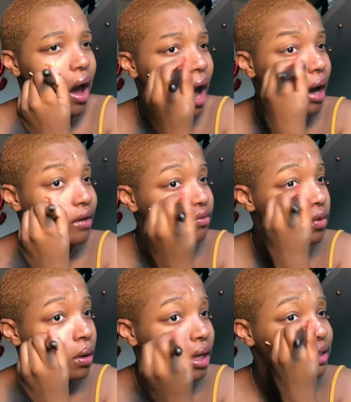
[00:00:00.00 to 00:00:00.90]
I have
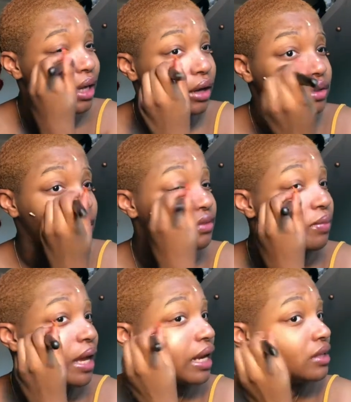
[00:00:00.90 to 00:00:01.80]
no idea how to
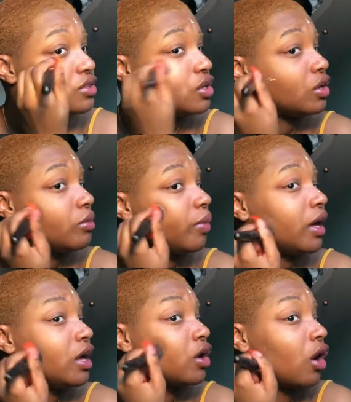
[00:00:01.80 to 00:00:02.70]
explain it to you, but
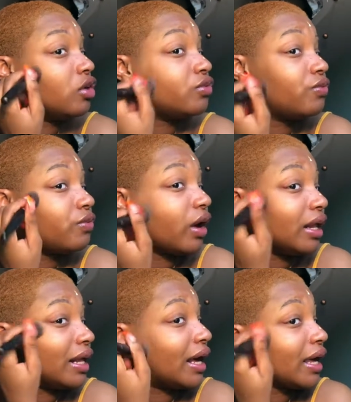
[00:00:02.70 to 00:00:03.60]
it goes
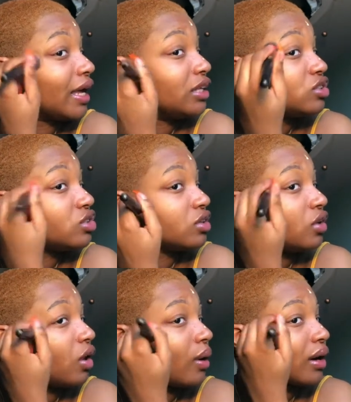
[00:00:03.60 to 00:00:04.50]
funny. Like, it just
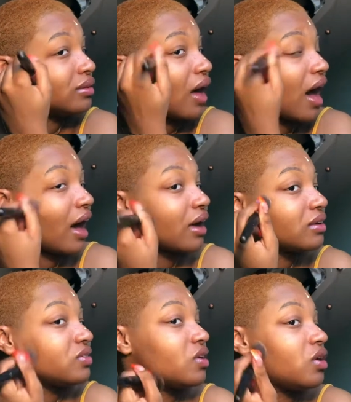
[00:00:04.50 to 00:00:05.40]
doesn't know how to
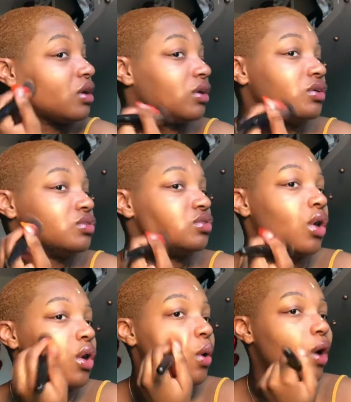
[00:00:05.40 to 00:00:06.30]
act.
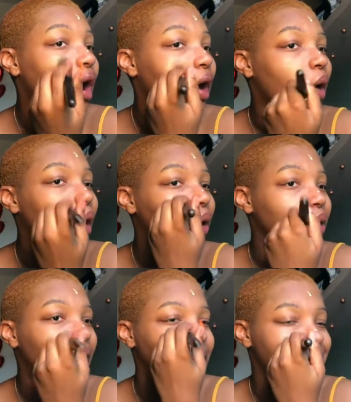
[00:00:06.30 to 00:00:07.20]
So
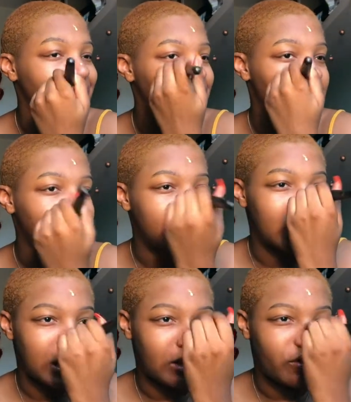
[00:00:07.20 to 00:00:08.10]
I just don't use
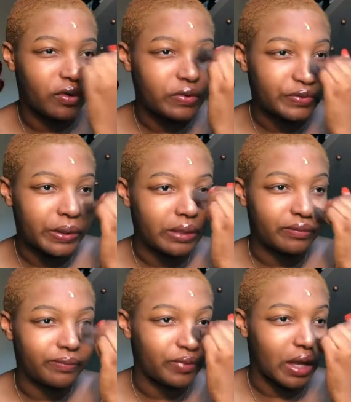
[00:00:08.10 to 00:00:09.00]
it anymore for the,
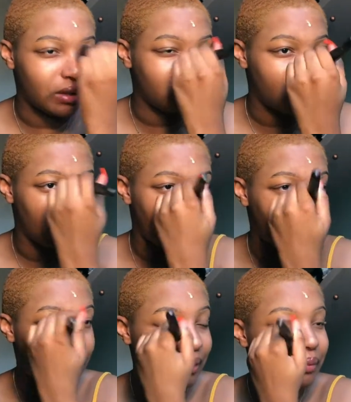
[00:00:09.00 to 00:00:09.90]
like, to
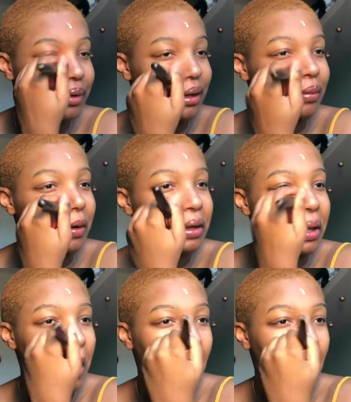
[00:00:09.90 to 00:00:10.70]
apply my primer.